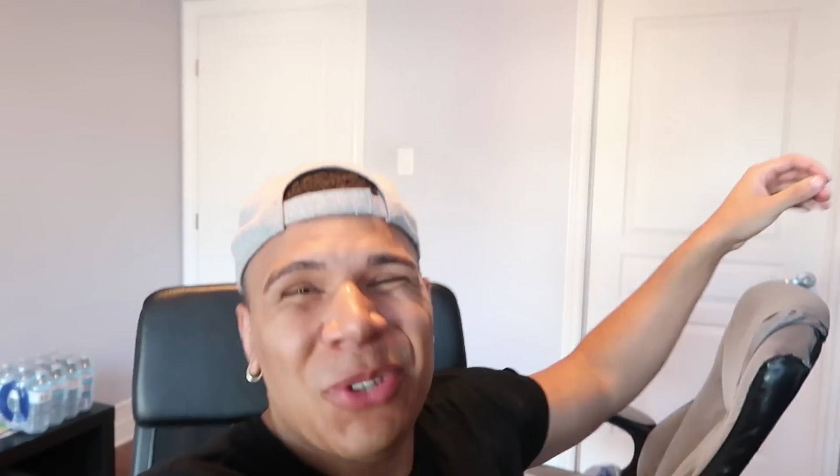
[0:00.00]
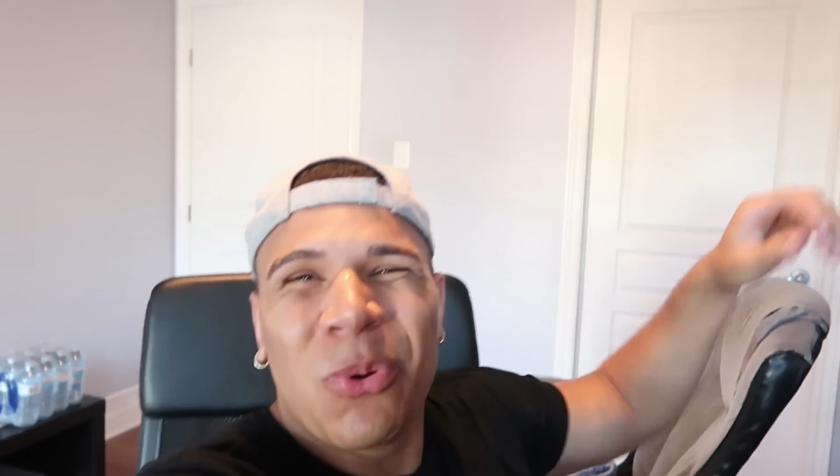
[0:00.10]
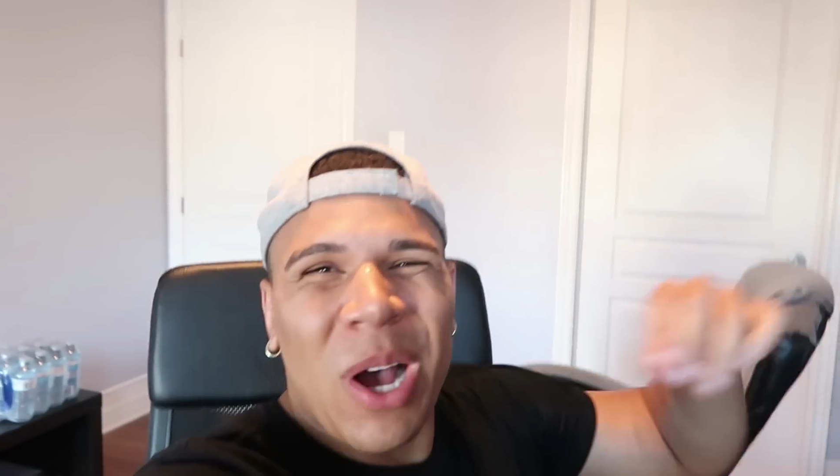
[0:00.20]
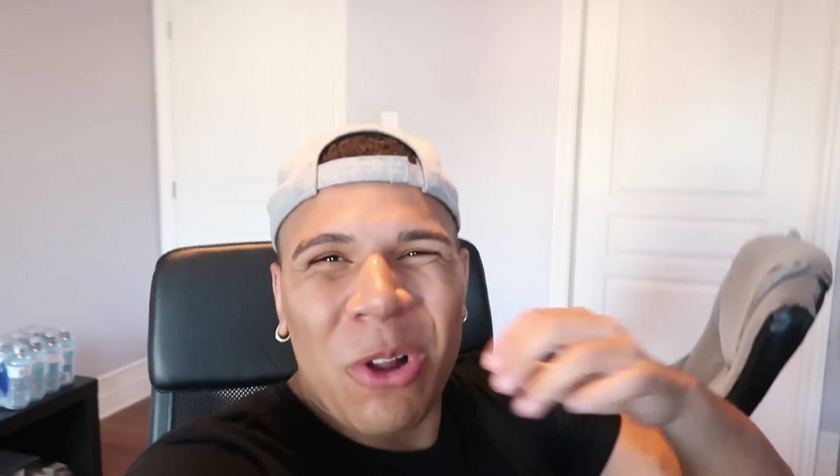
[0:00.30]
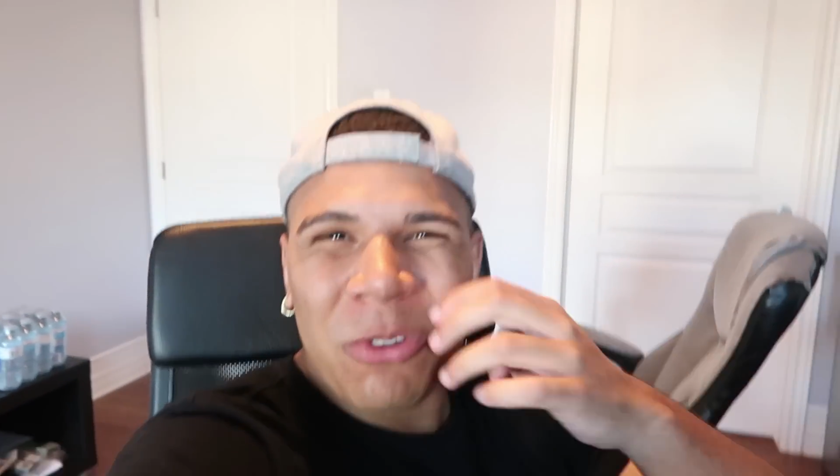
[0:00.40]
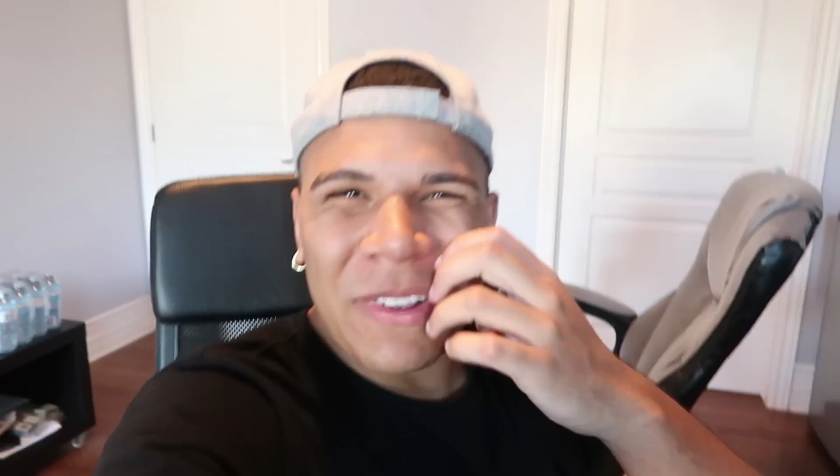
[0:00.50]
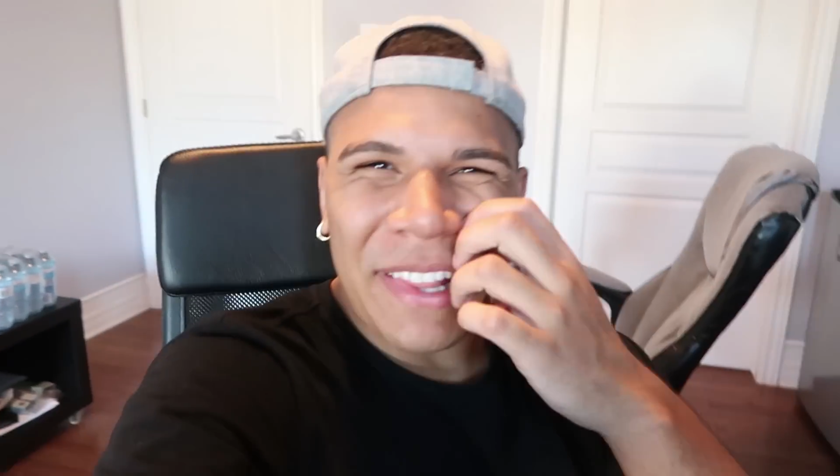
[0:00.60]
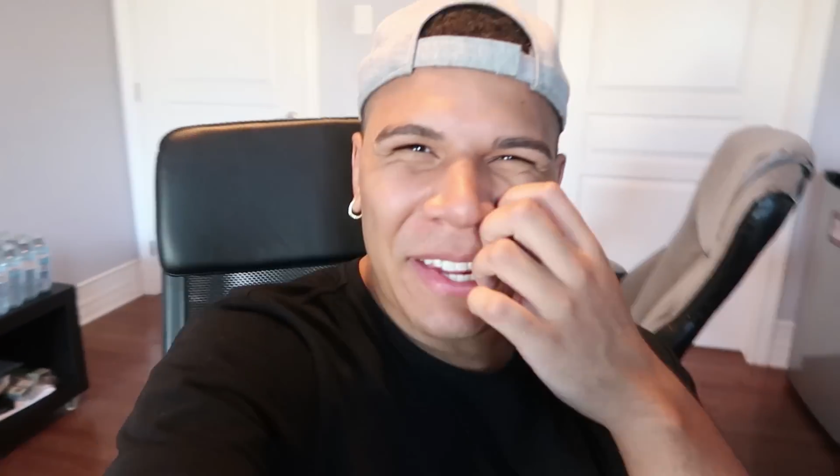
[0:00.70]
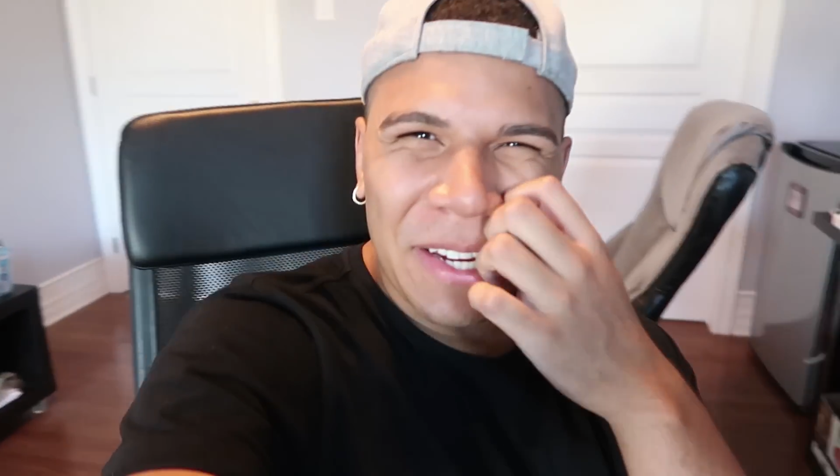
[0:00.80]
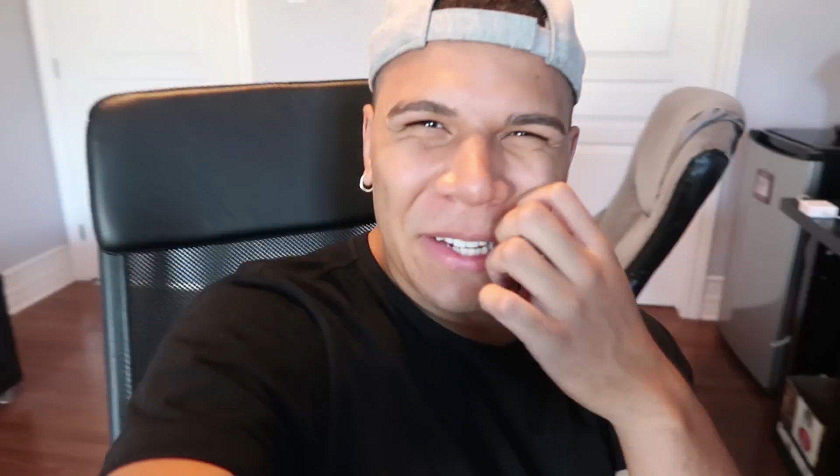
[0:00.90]
12,
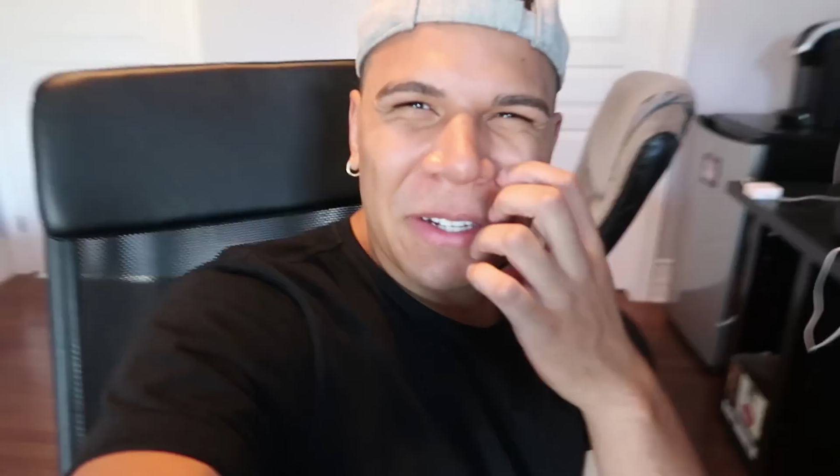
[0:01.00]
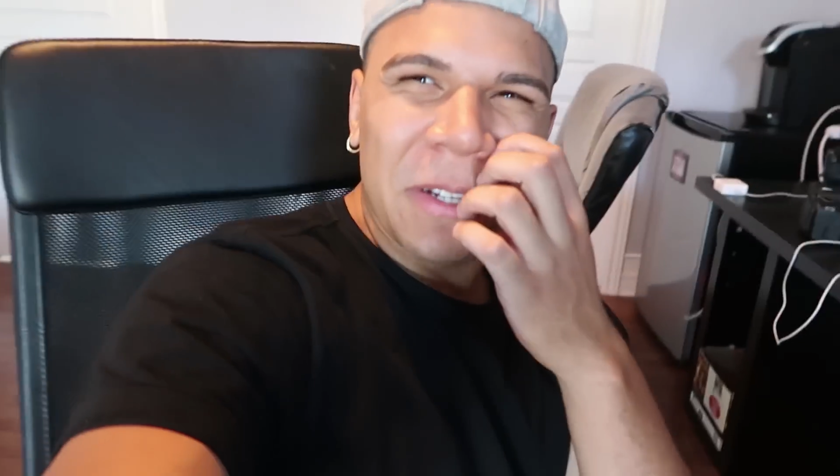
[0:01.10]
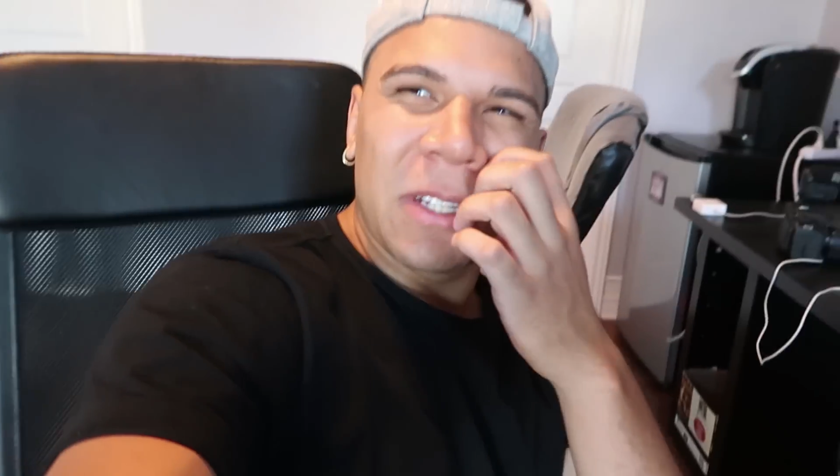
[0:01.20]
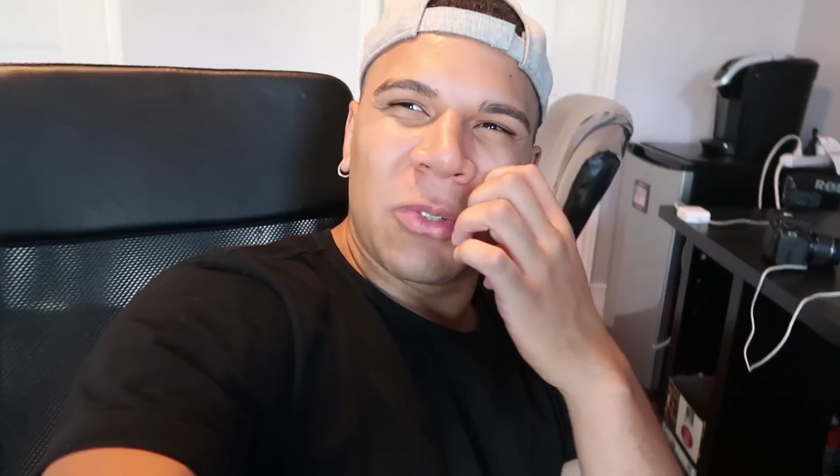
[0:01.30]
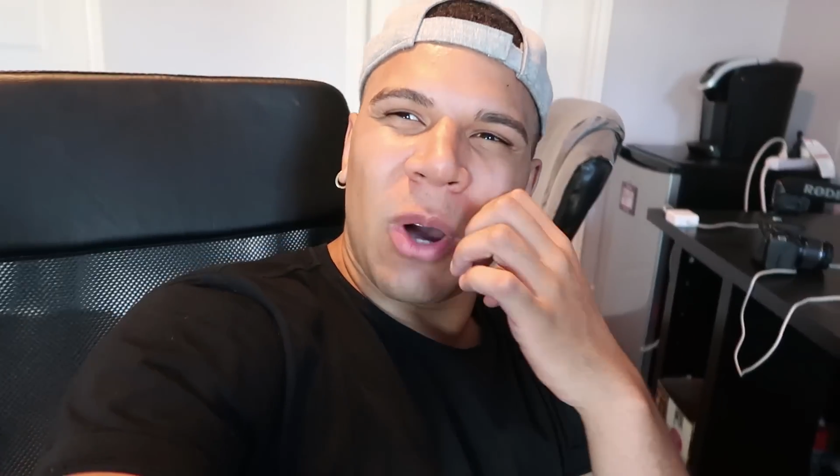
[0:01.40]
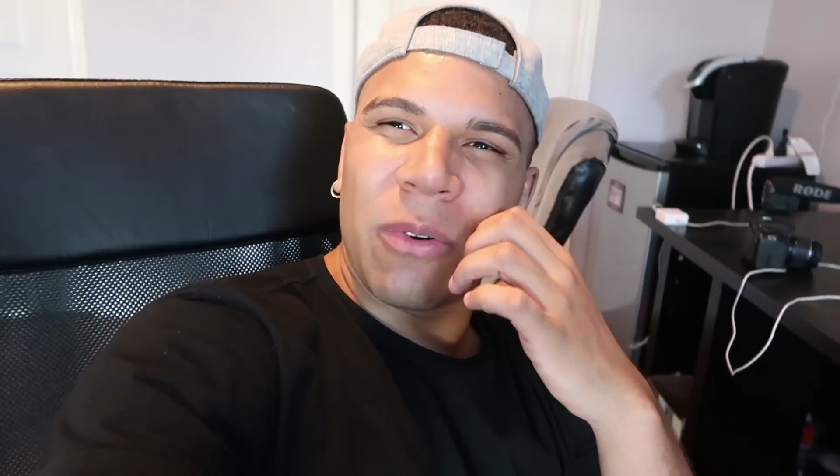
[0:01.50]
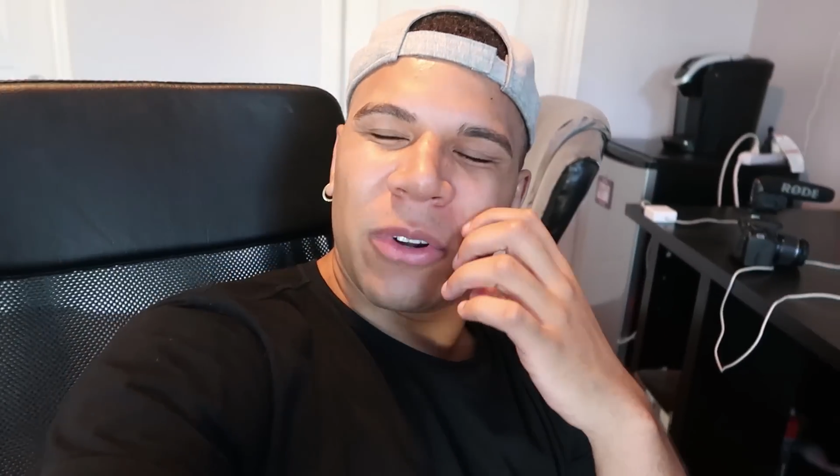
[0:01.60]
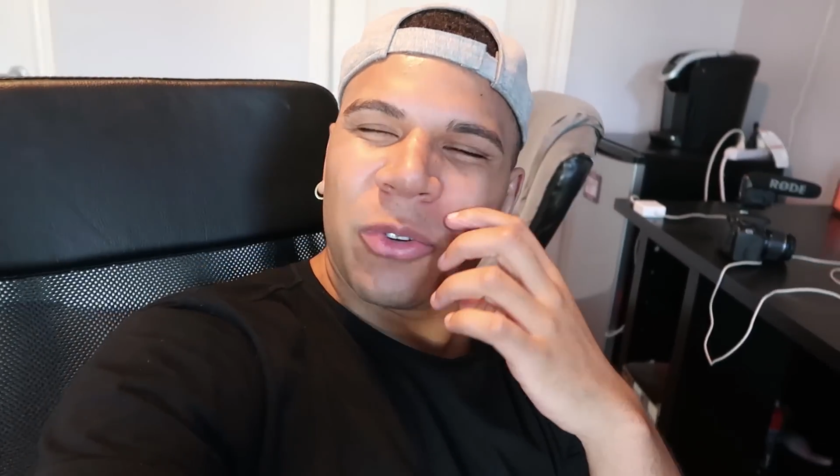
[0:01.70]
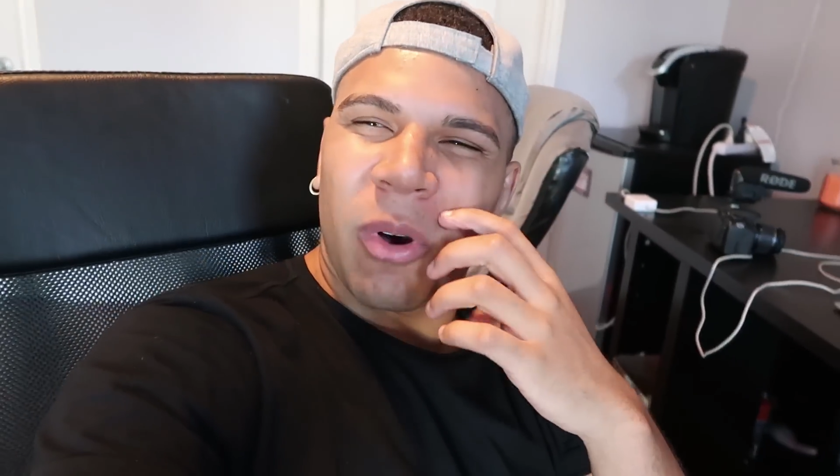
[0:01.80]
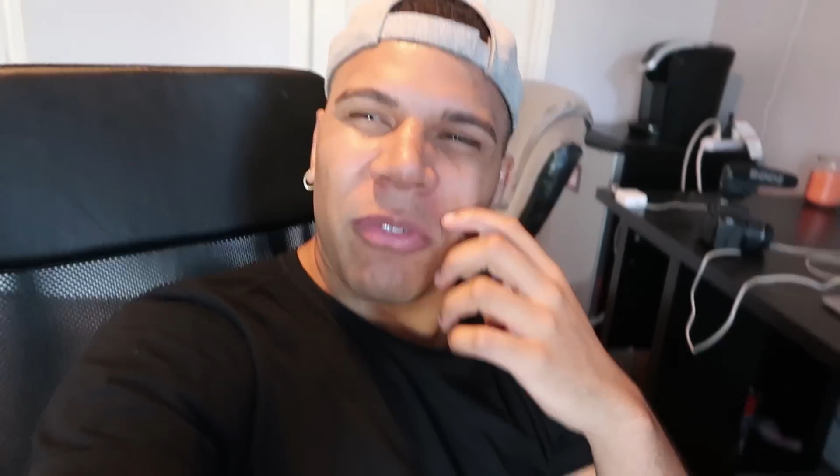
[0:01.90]
I think.
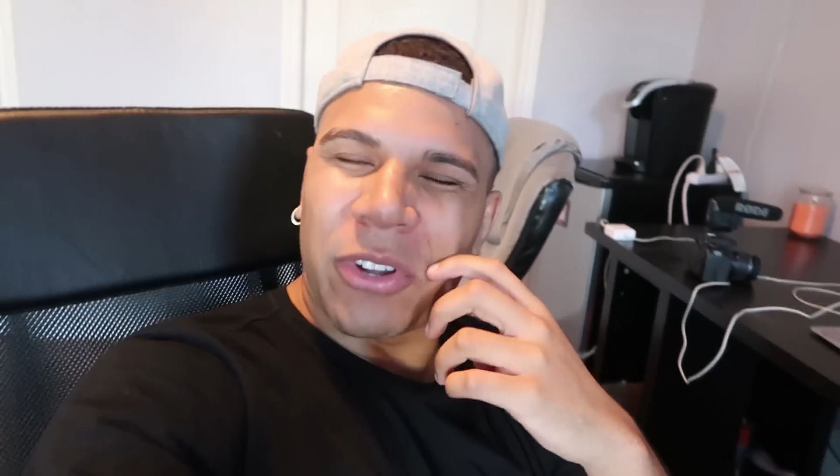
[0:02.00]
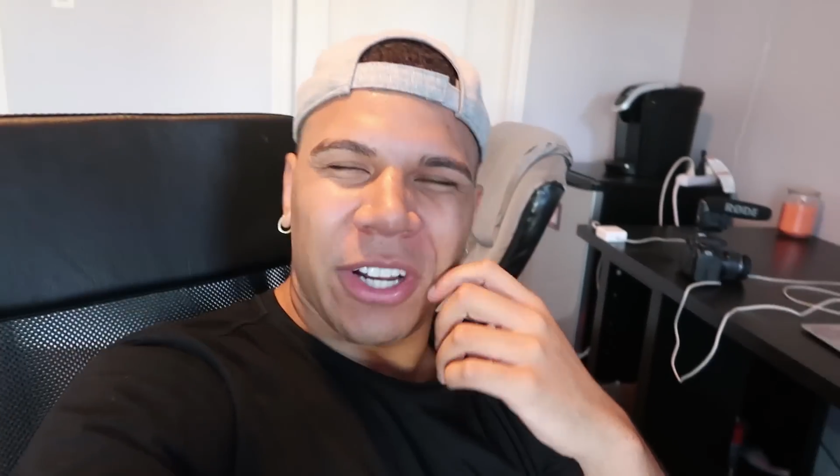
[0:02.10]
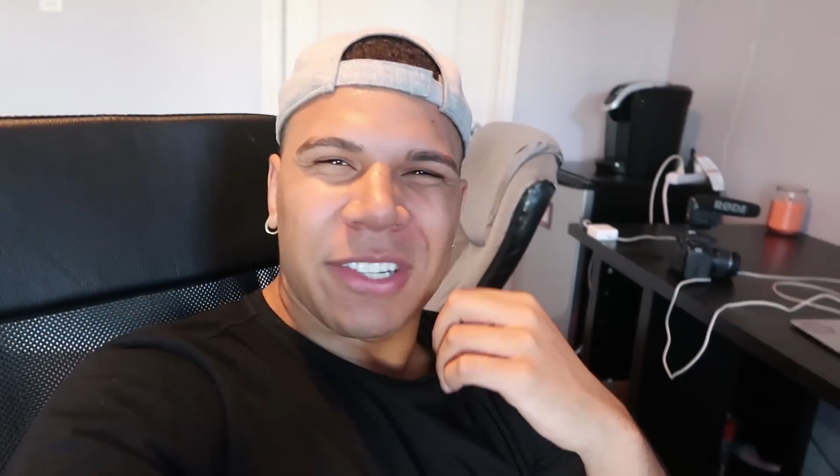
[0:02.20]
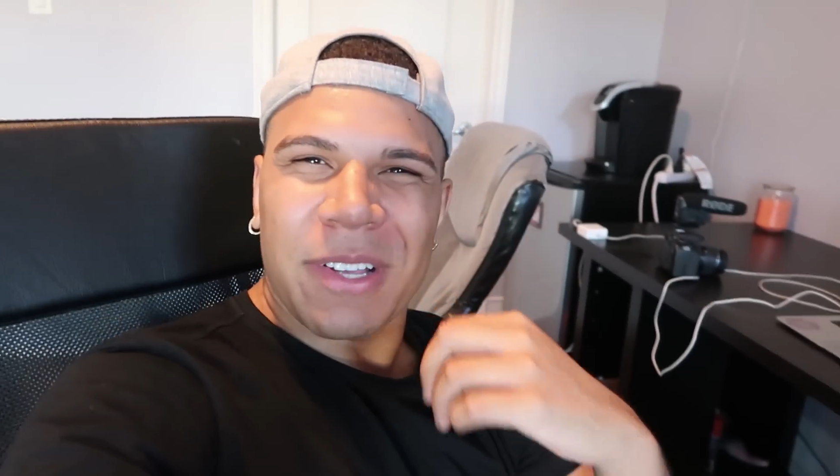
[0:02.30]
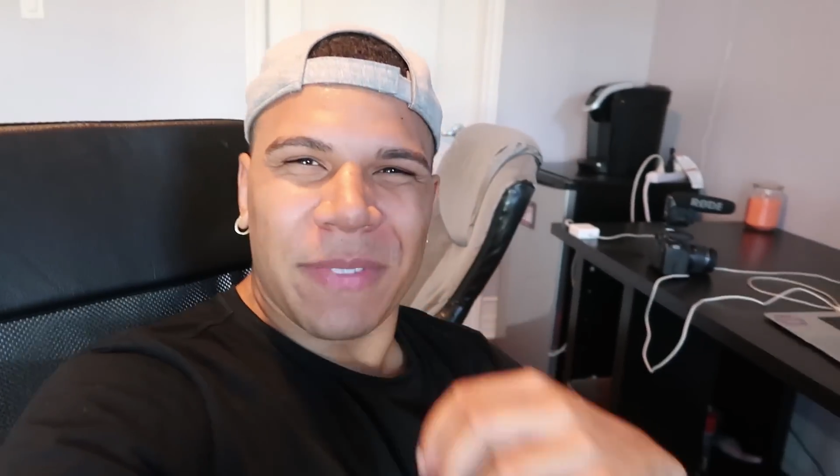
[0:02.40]
12 or 12:30 or